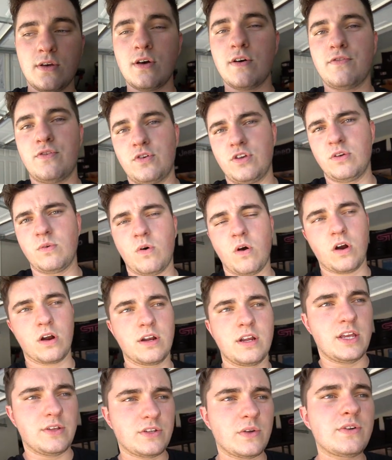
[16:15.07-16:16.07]
of who you are.
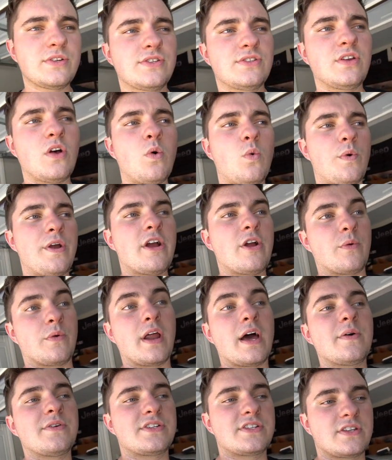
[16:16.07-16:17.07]
It's always so weird. When
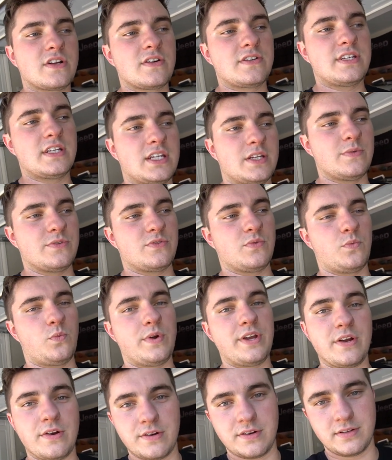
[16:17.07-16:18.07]
I was 13, it was
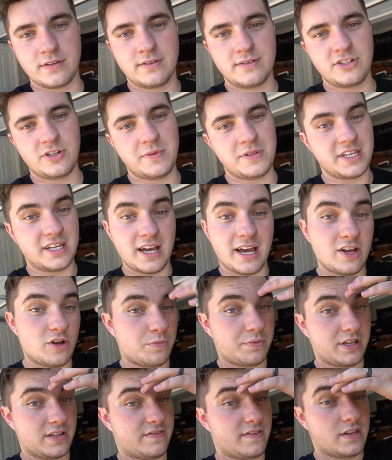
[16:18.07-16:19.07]
weird to be the guy who
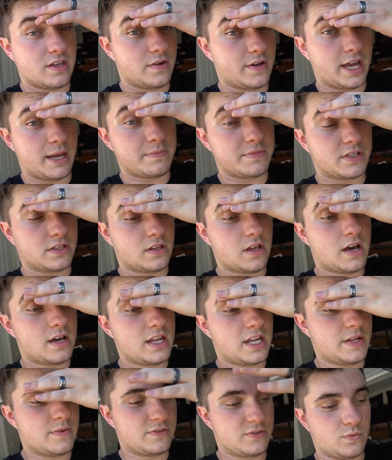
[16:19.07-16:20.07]
played video games a
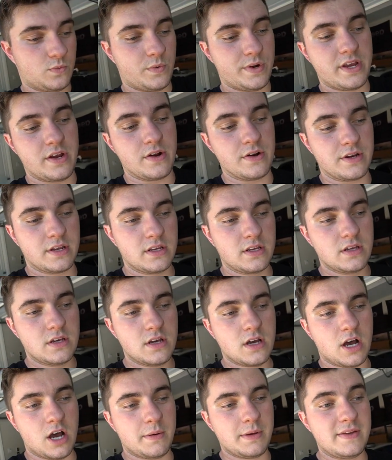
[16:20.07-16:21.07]
lot. And it was weird.
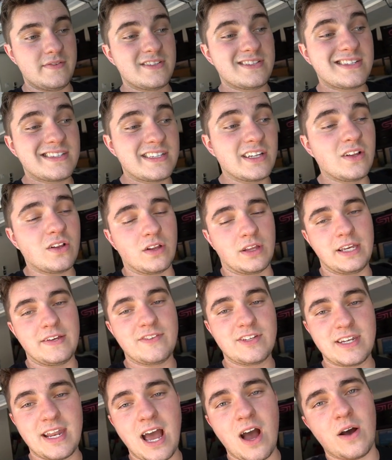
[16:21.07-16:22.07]
Even still,
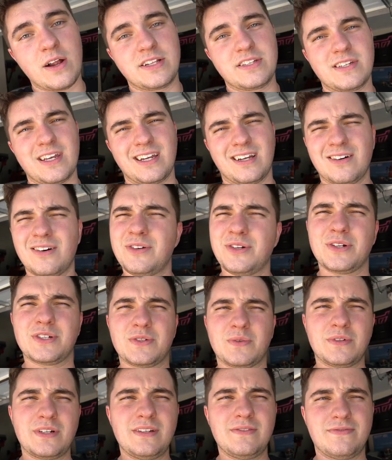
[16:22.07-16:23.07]
even now, it's like, oh, you're
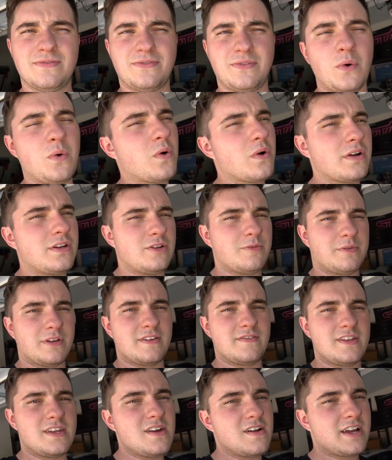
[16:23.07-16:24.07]
24 and you
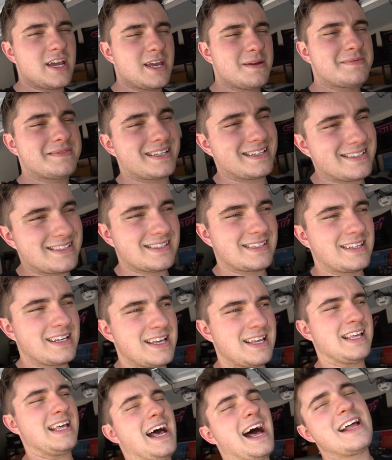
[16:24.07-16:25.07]
play video games?
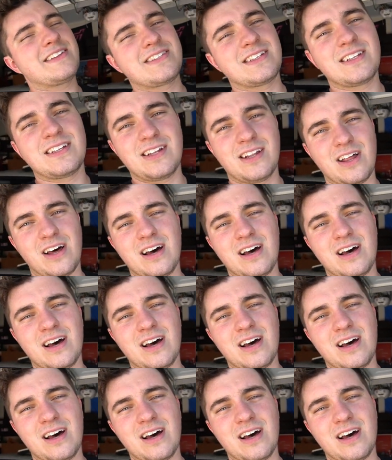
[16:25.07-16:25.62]
That's a little